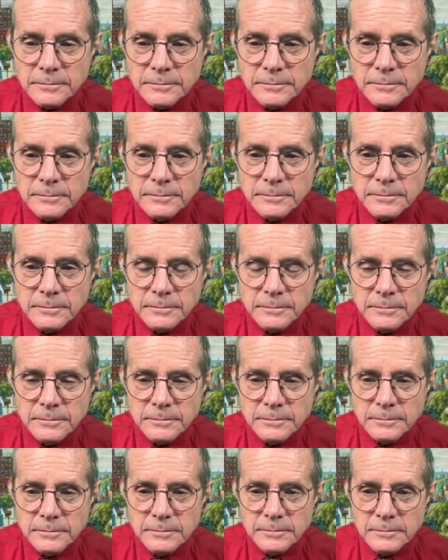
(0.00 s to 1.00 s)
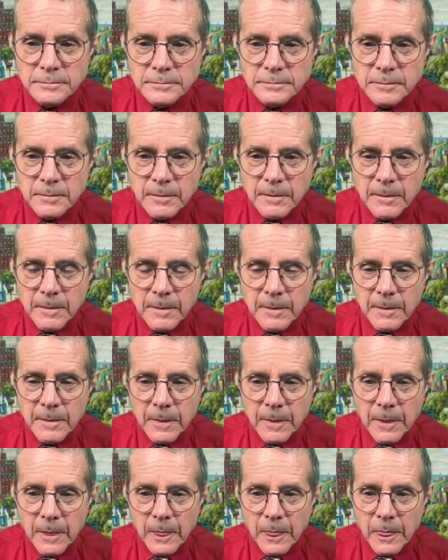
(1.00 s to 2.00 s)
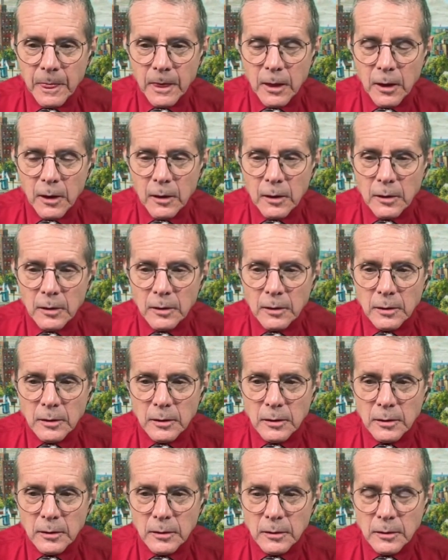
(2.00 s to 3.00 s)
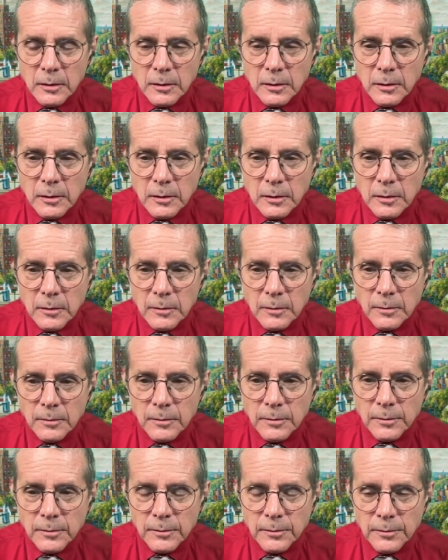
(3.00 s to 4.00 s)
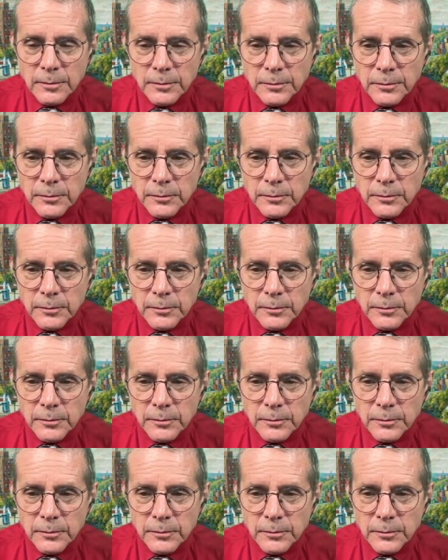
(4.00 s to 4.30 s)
(not speaking)